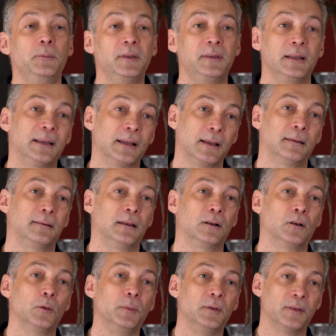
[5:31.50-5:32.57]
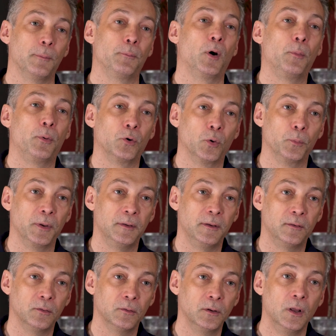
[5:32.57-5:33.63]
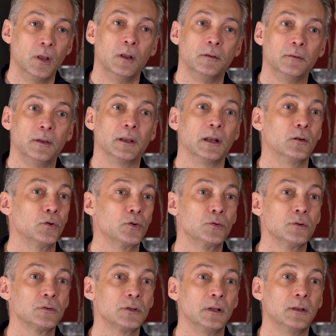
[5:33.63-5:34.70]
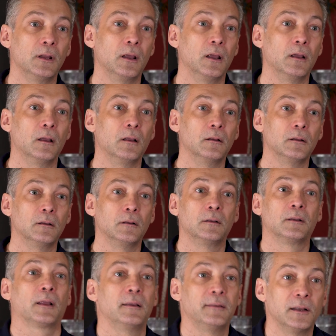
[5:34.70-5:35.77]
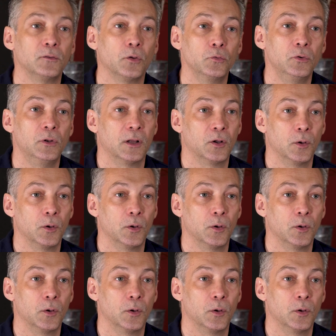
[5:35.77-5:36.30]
And this is something the community have been really wanting. Quelque chose qui était très attendu de la